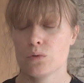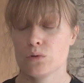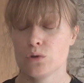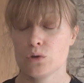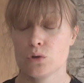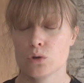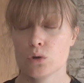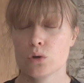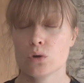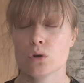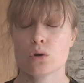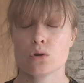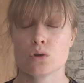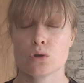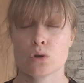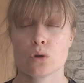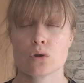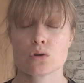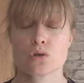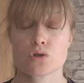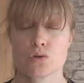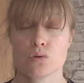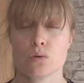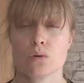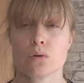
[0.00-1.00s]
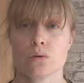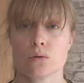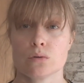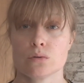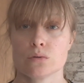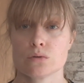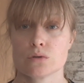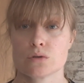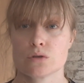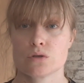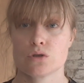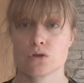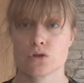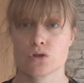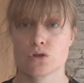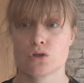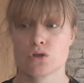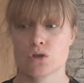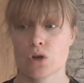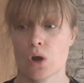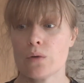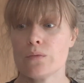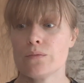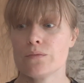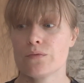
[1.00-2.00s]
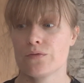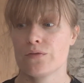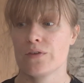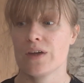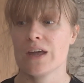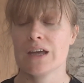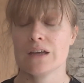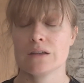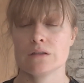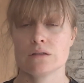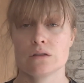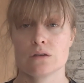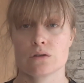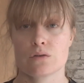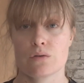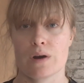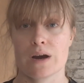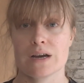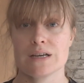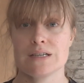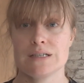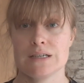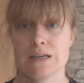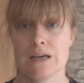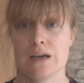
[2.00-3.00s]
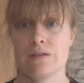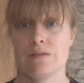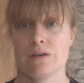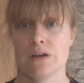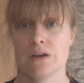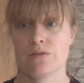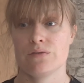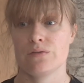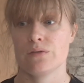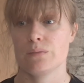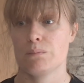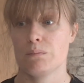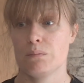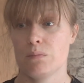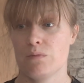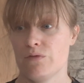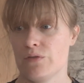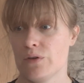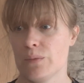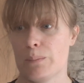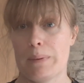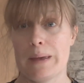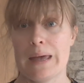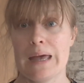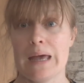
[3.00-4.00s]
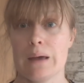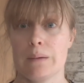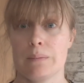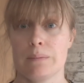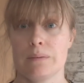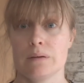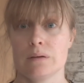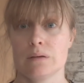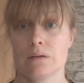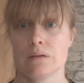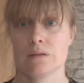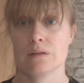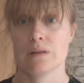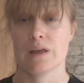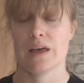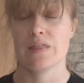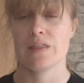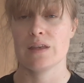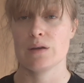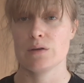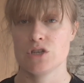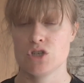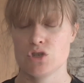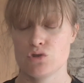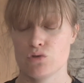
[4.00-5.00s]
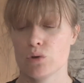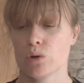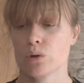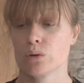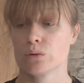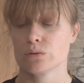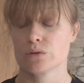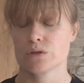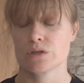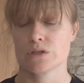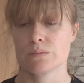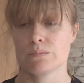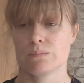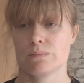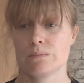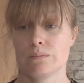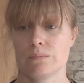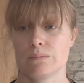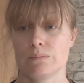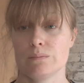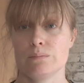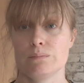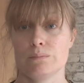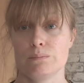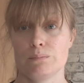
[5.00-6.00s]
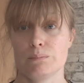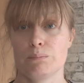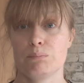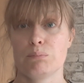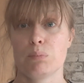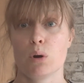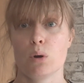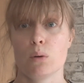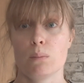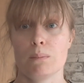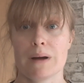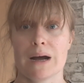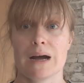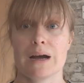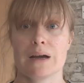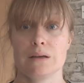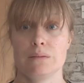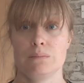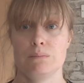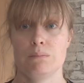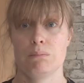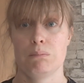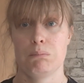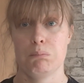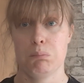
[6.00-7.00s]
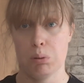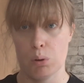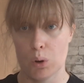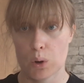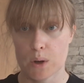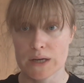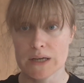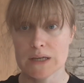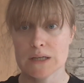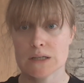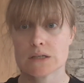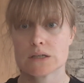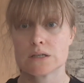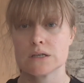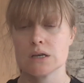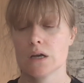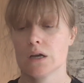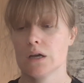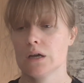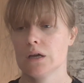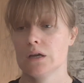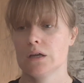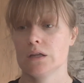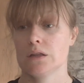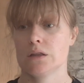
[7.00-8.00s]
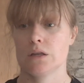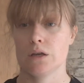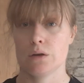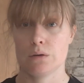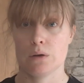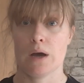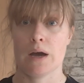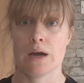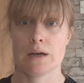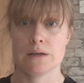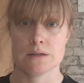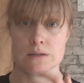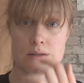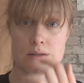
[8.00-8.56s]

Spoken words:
your struggles just don't fit the criteria for PIP. Like, they struggled to put my points that I